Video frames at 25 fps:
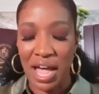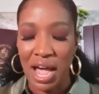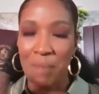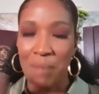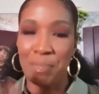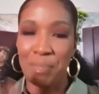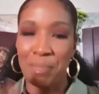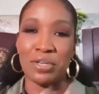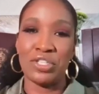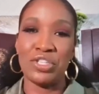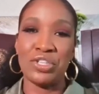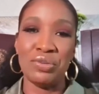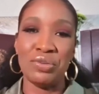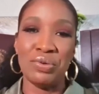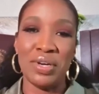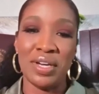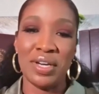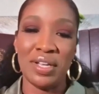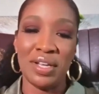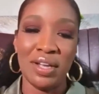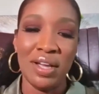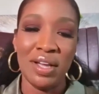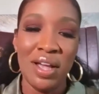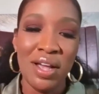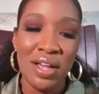
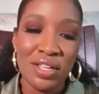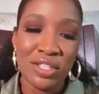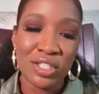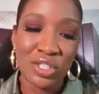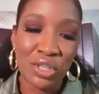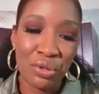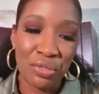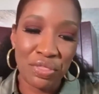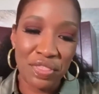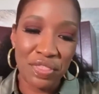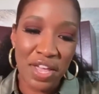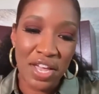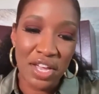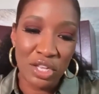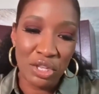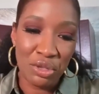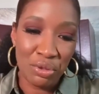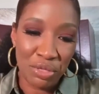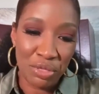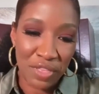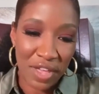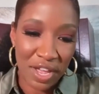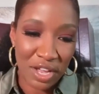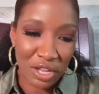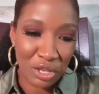opportunity. So thank you,
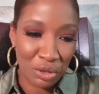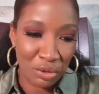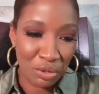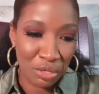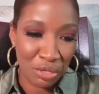thank you,